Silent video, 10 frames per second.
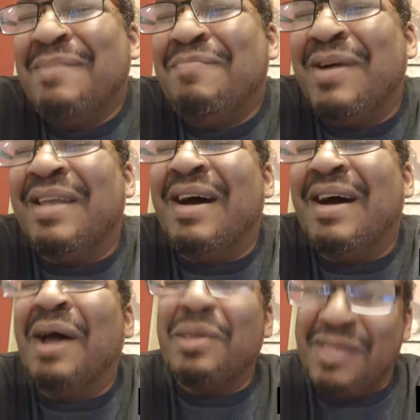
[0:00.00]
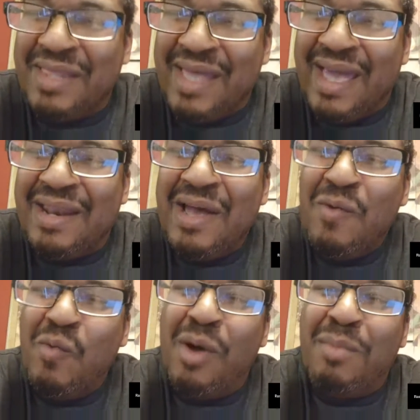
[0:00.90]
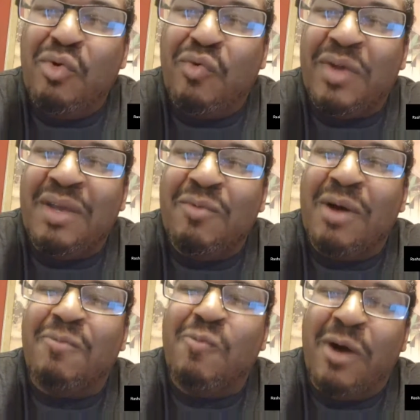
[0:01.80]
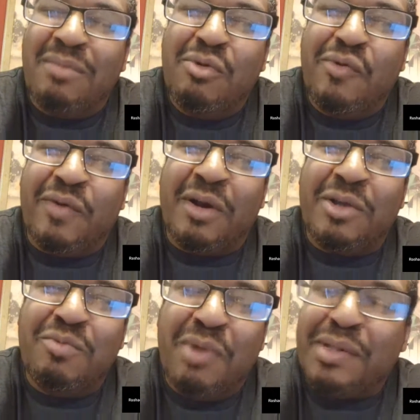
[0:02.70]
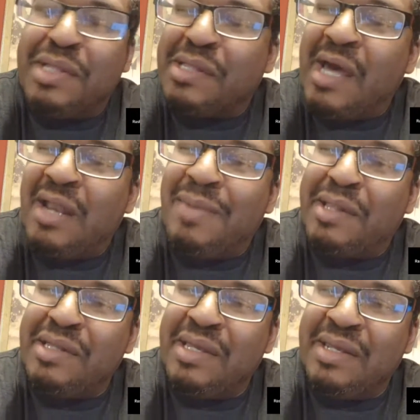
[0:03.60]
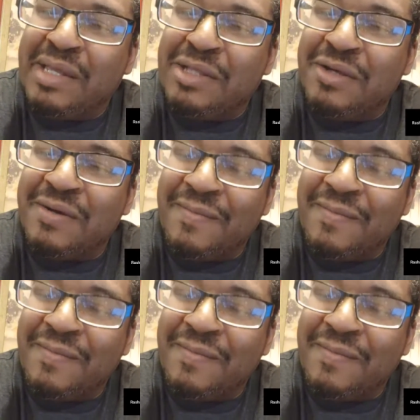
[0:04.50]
But other than that, what one movie are you most excited about seeing next year?